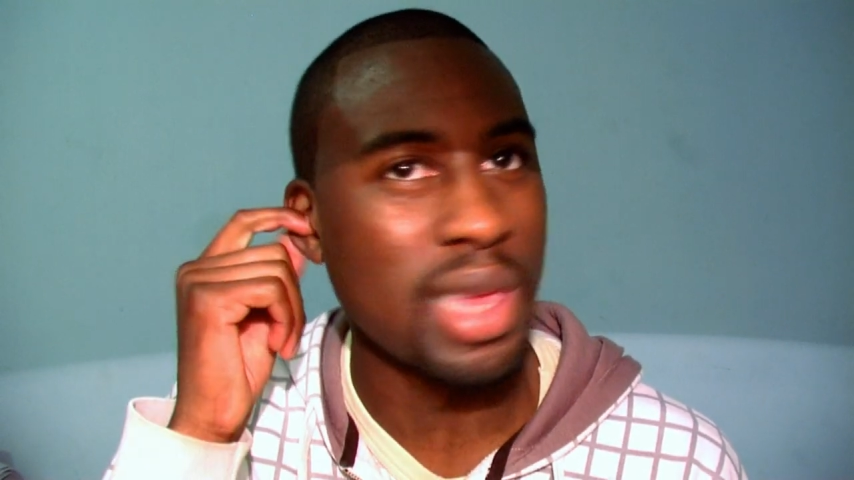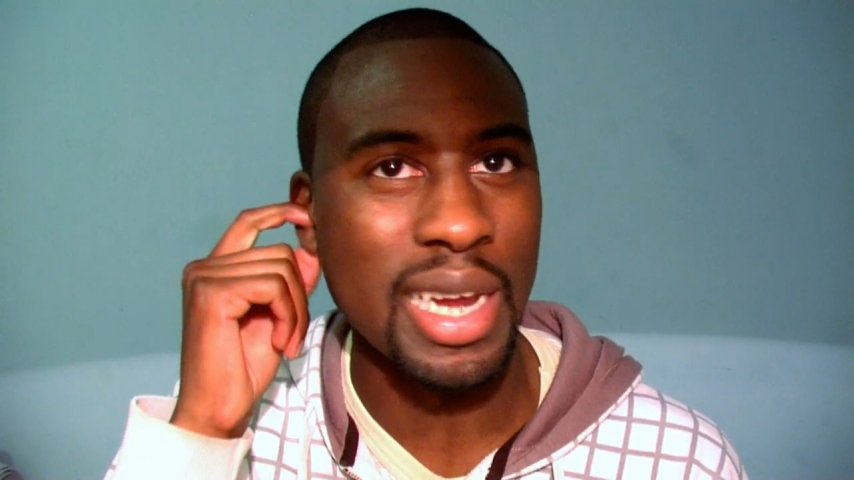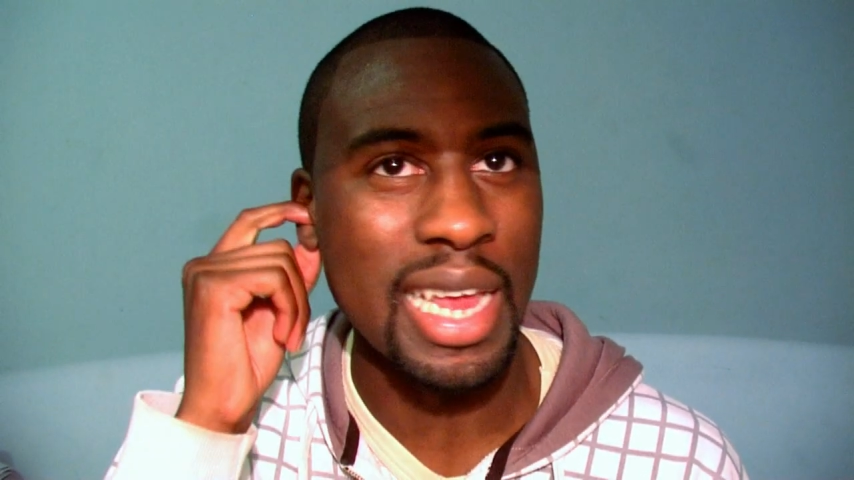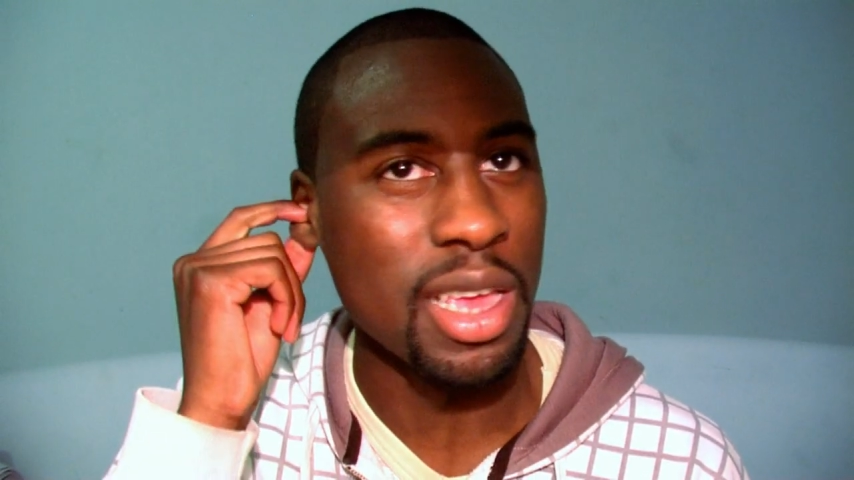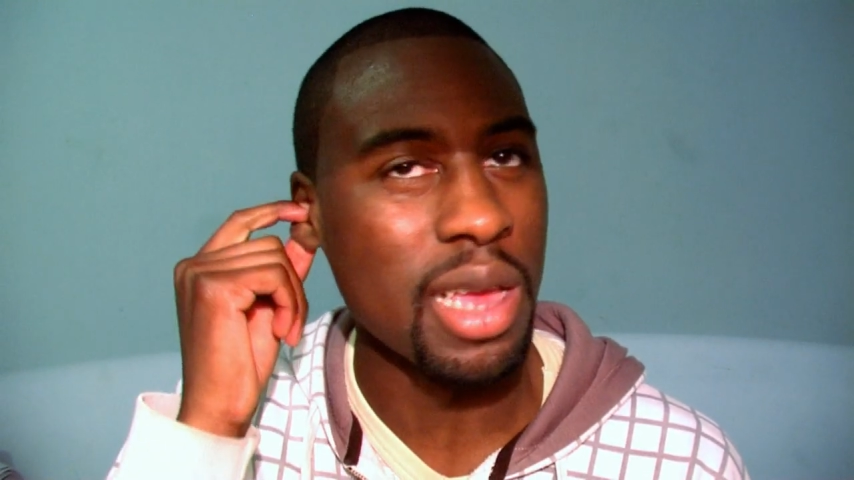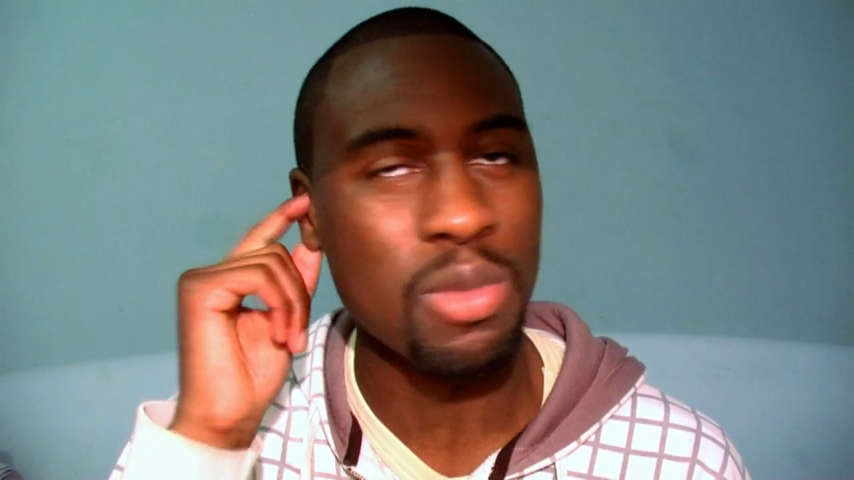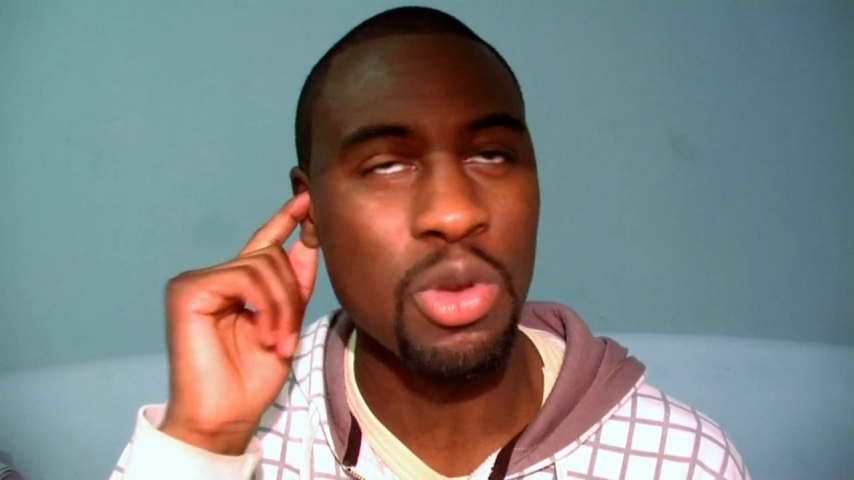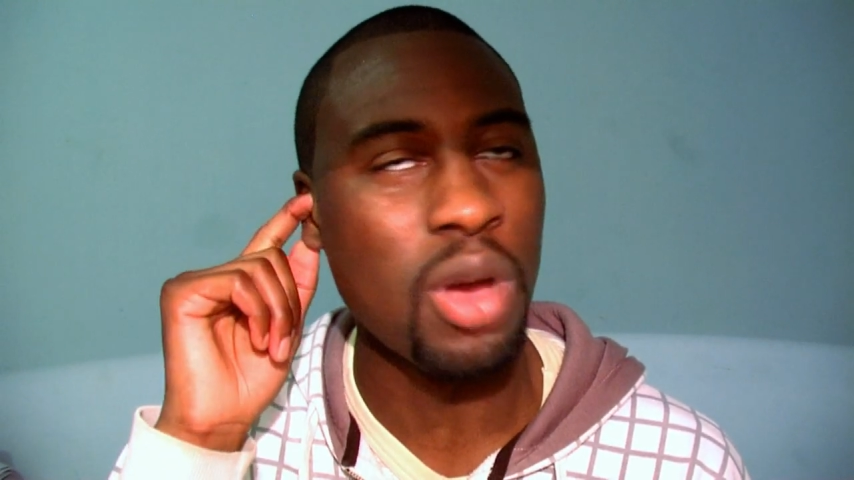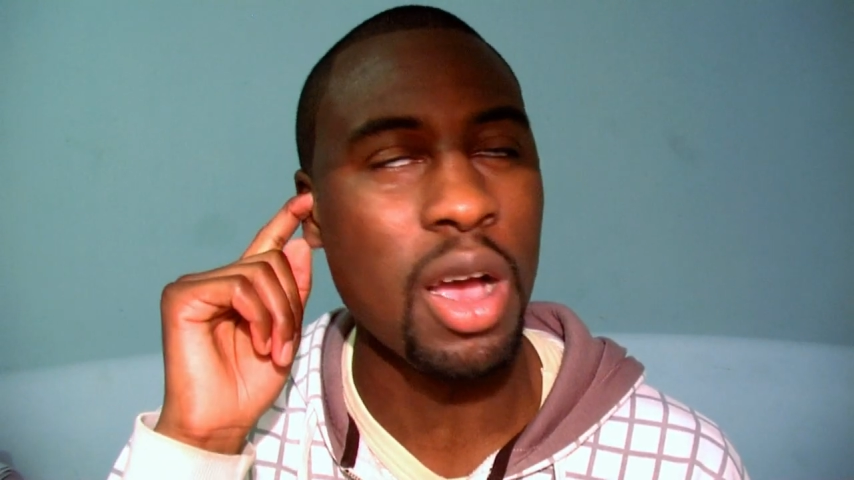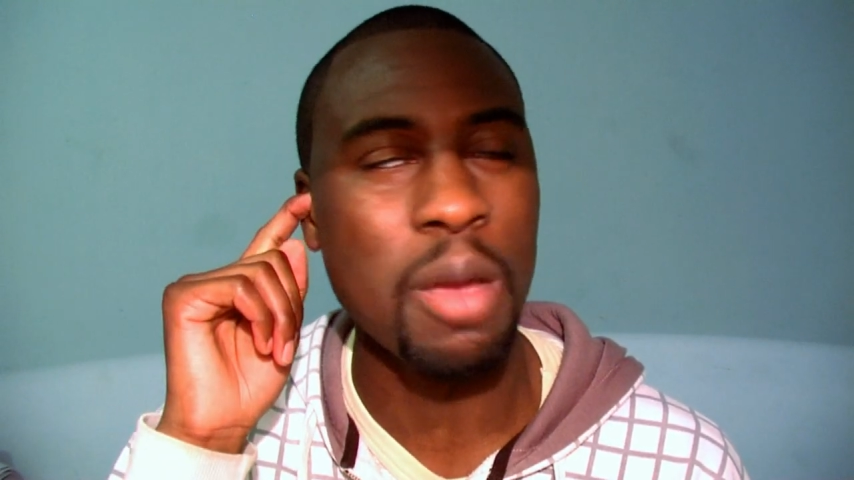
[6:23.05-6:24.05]
thing that
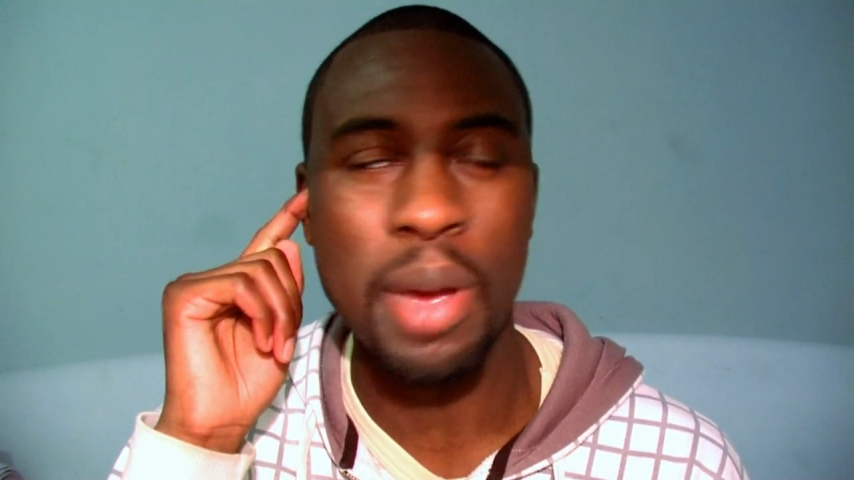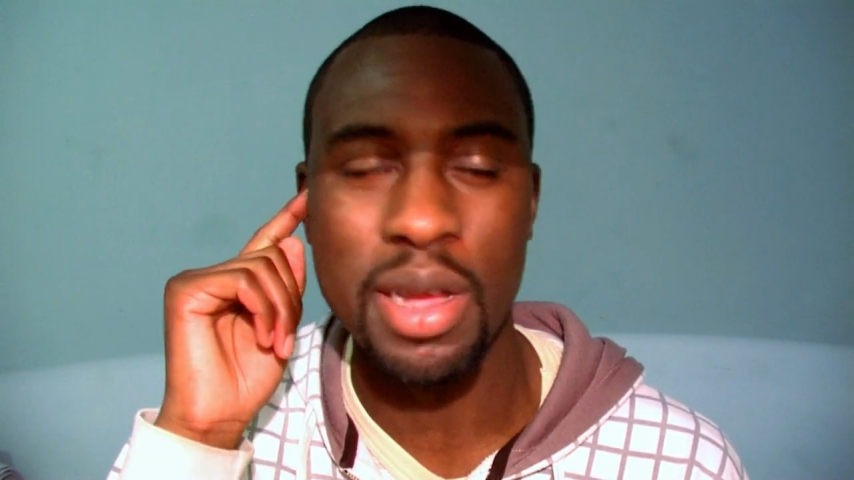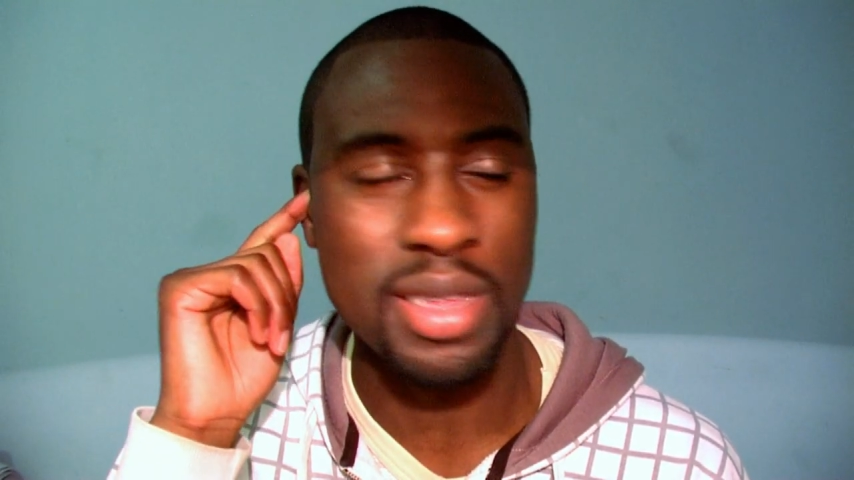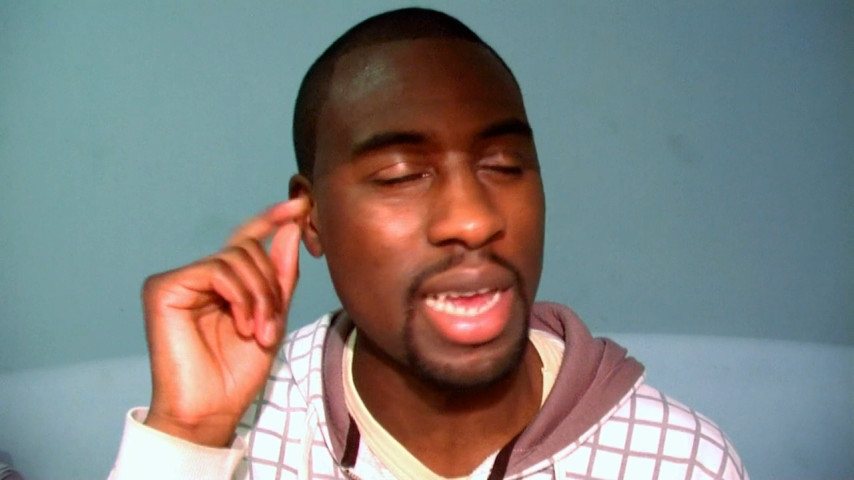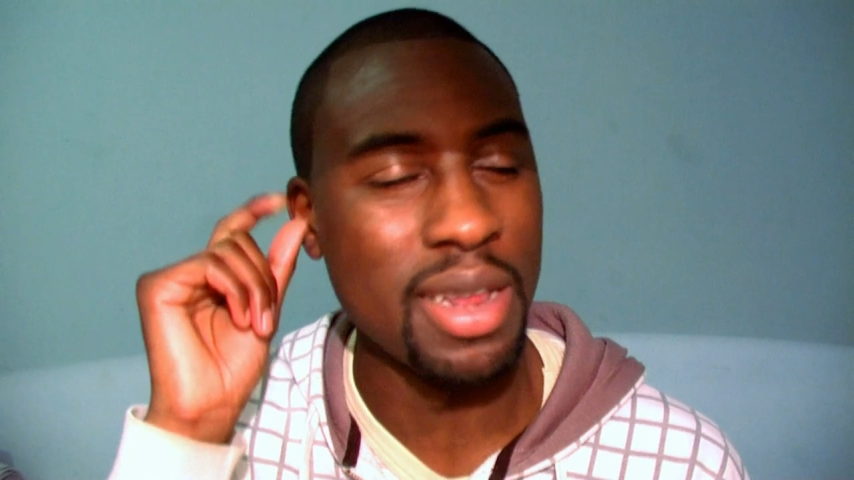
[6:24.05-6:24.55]
you can't compare it to